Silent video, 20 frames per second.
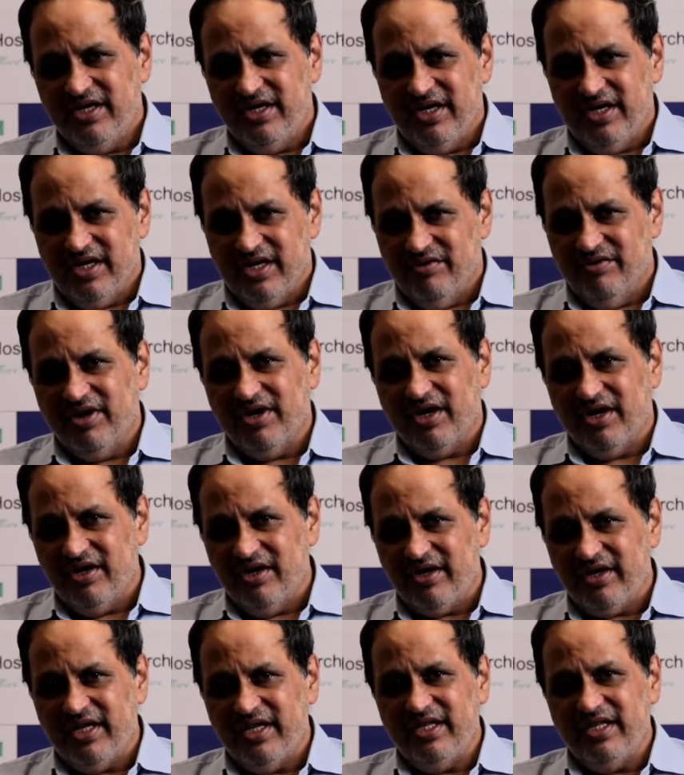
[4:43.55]
In our
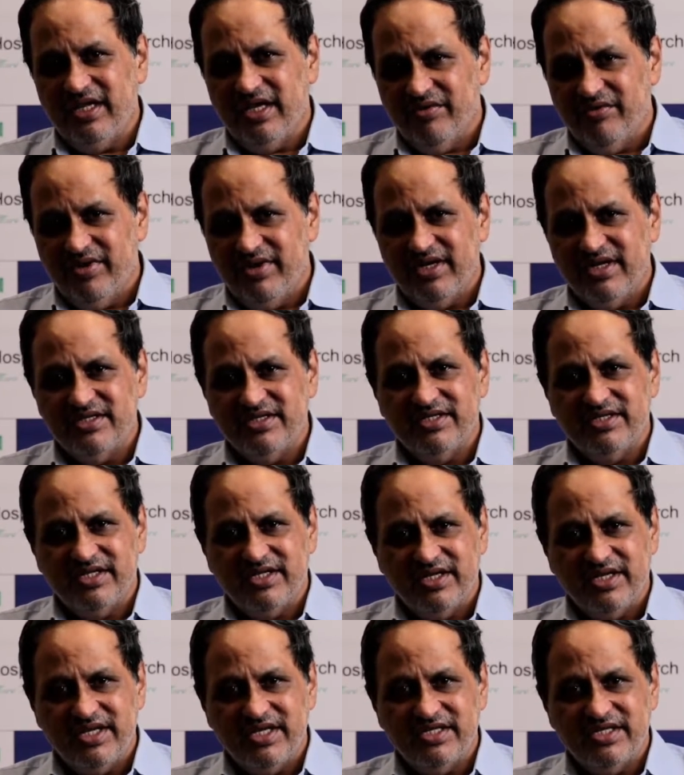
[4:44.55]
country, the awareness is
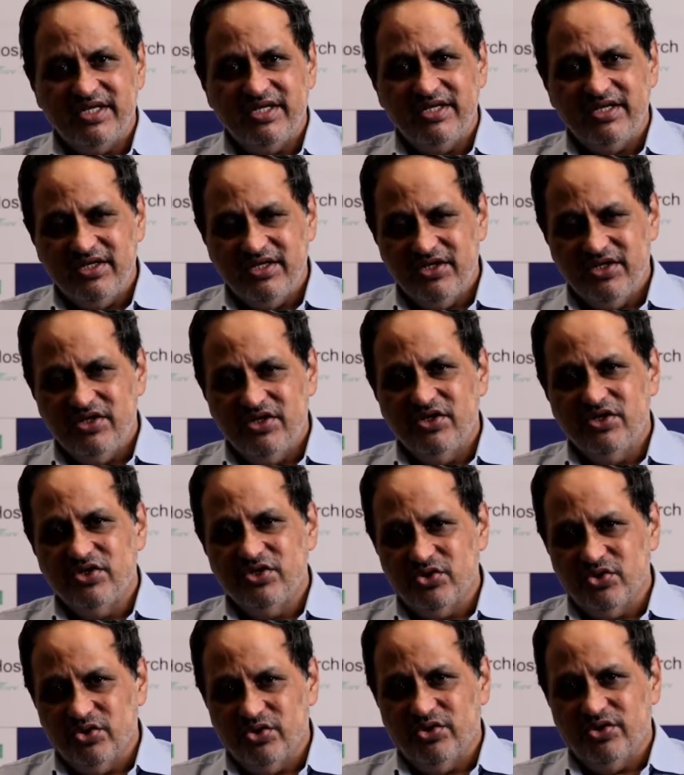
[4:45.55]
increasing,
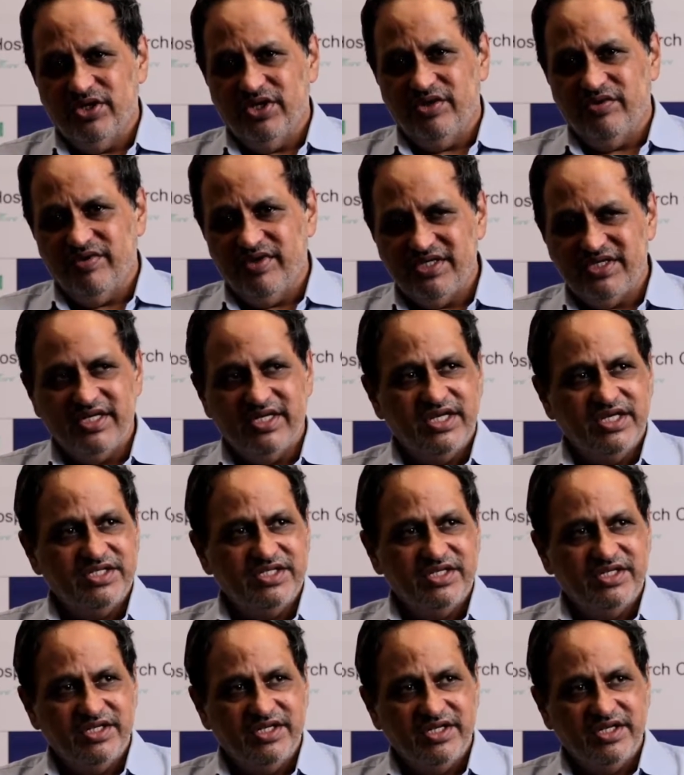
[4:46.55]
so
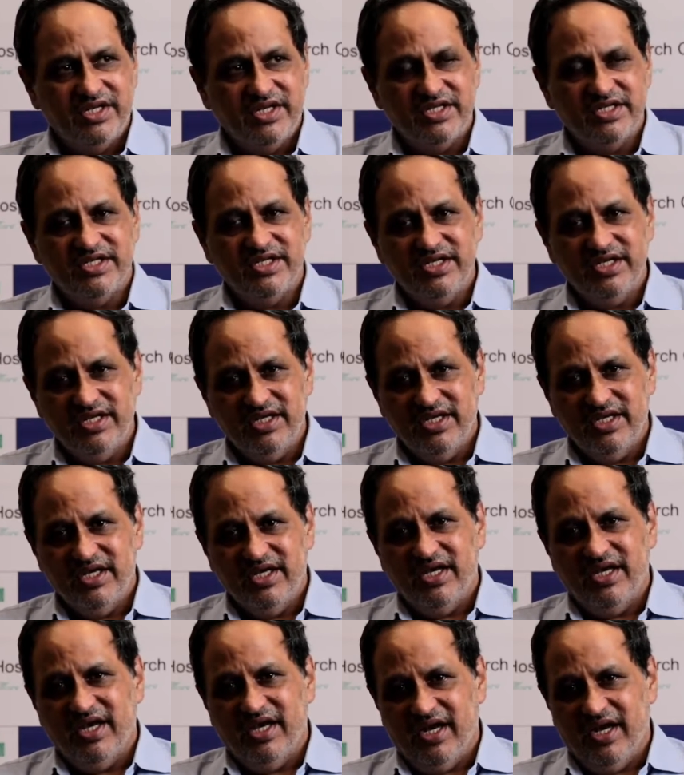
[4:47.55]
investigation is increasing,
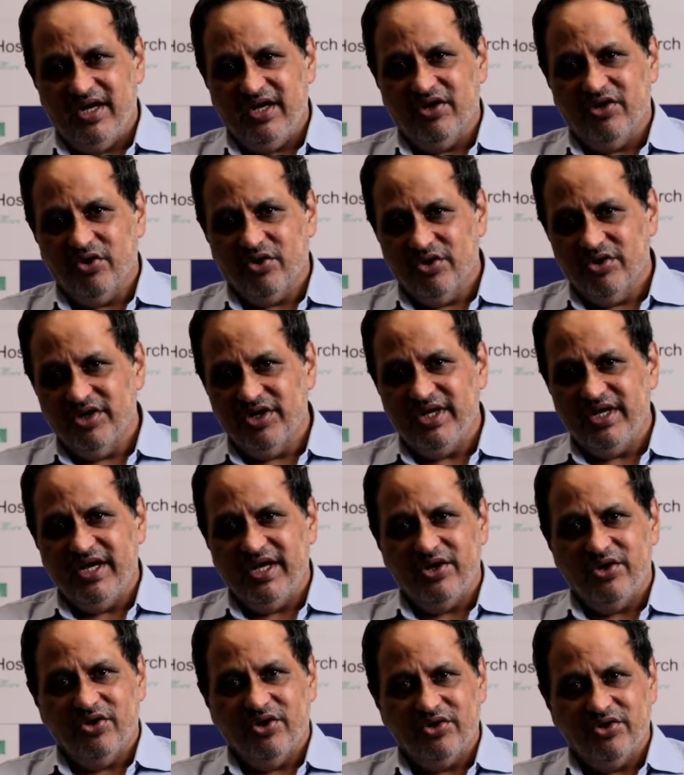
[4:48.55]
and coronary
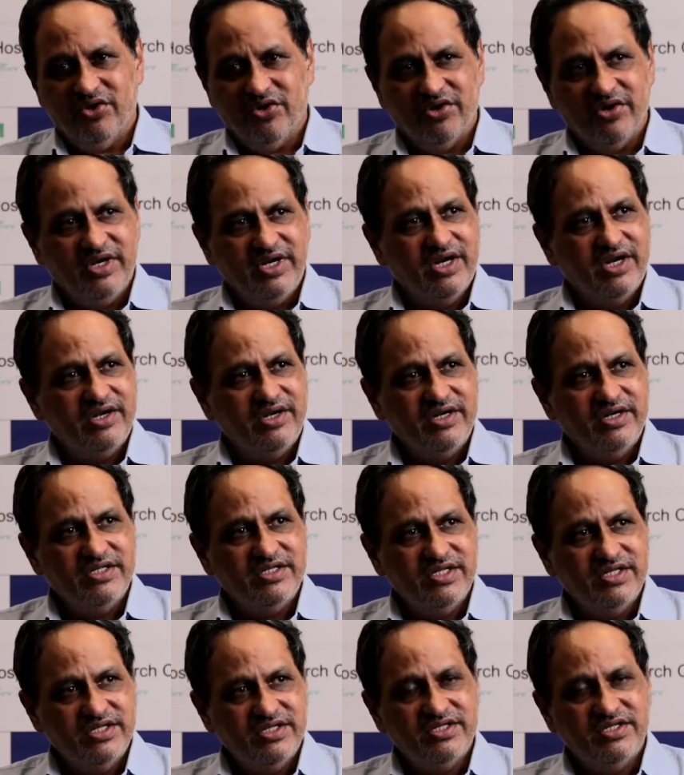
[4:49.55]
and non-coronary artery
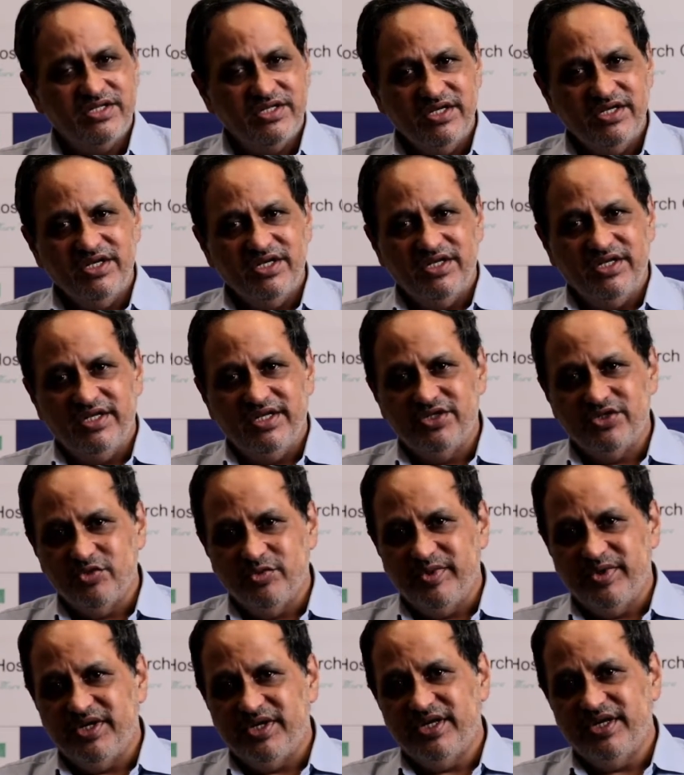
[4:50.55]
disease needs to
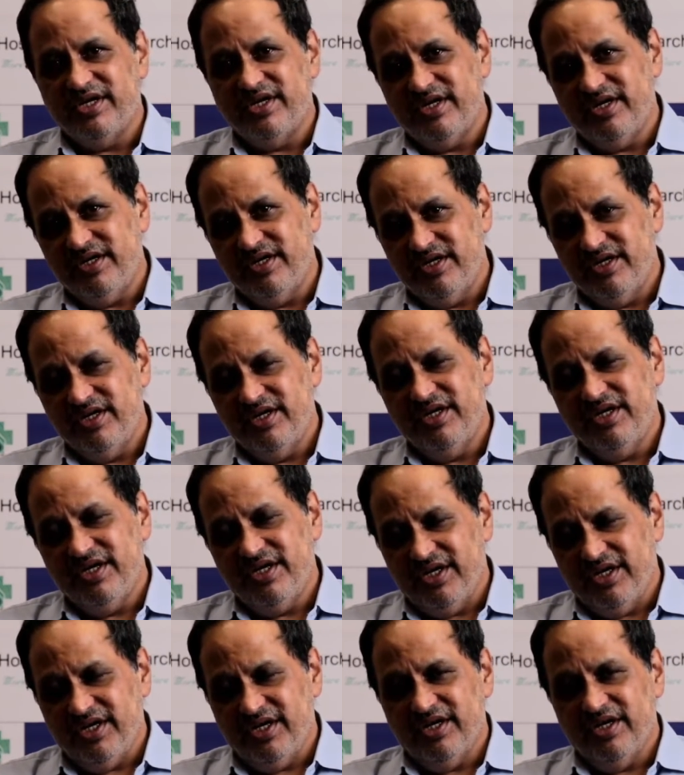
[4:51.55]
be treated
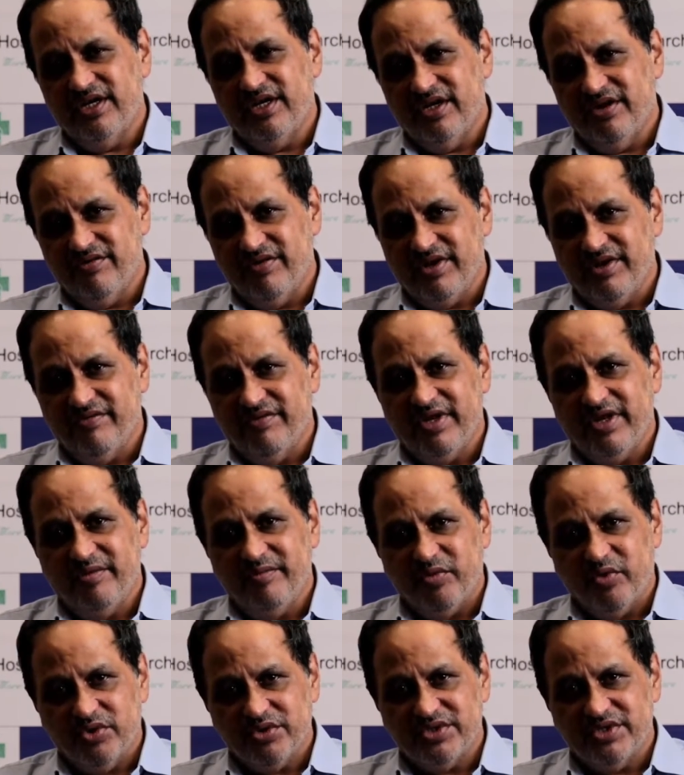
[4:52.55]
in a very, very
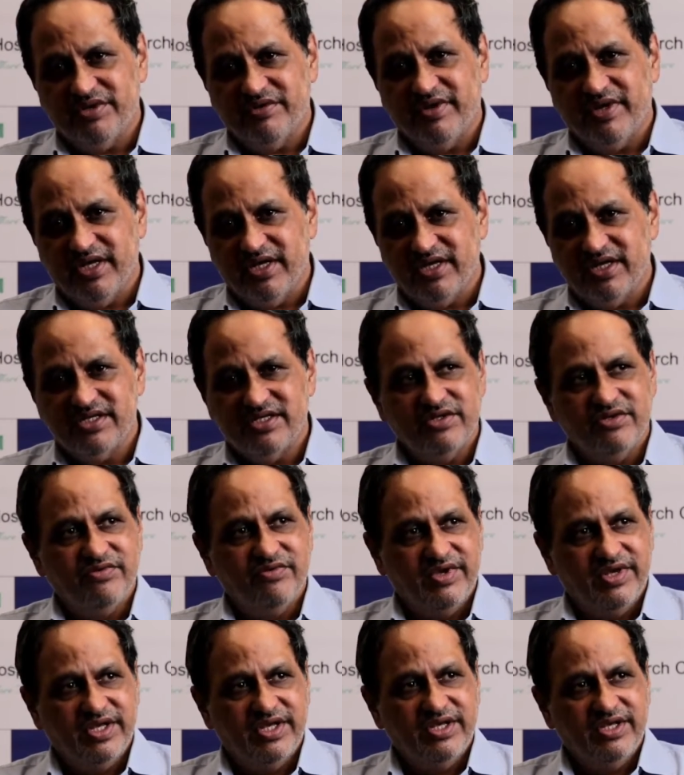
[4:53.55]
positive and aggressive
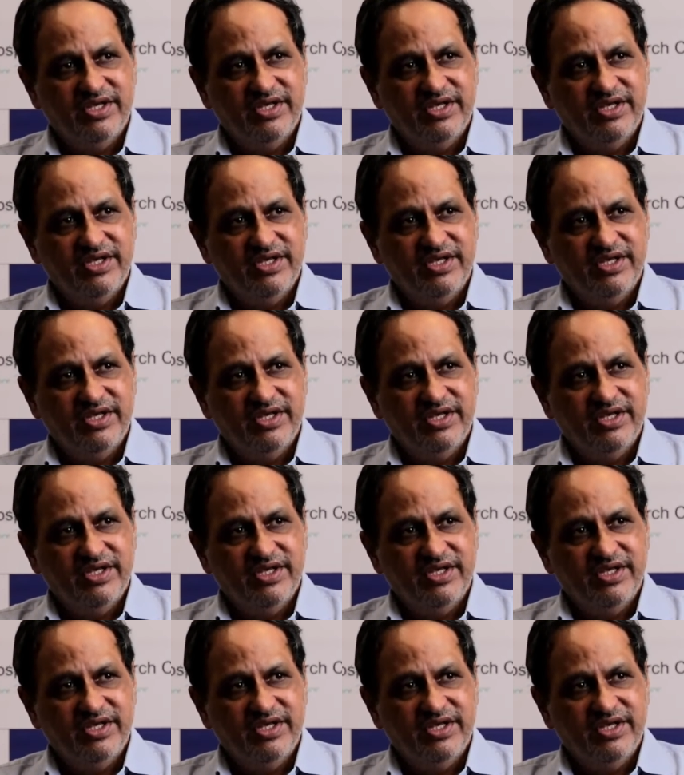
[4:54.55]
way.